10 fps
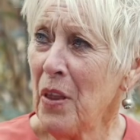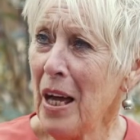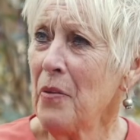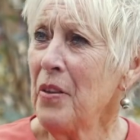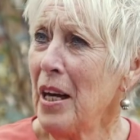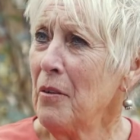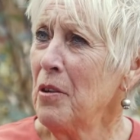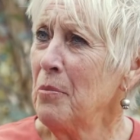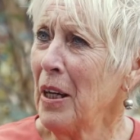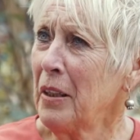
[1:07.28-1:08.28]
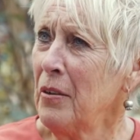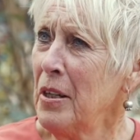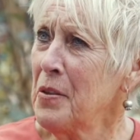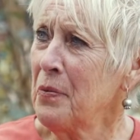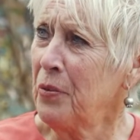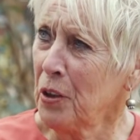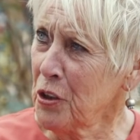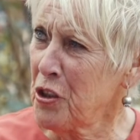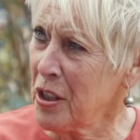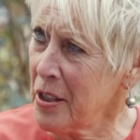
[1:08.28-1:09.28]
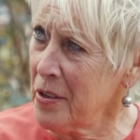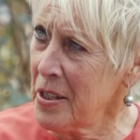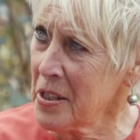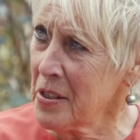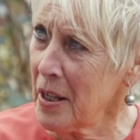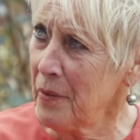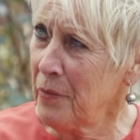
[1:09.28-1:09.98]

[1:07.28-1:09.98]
that rudbeckia is fulgida, isn't it?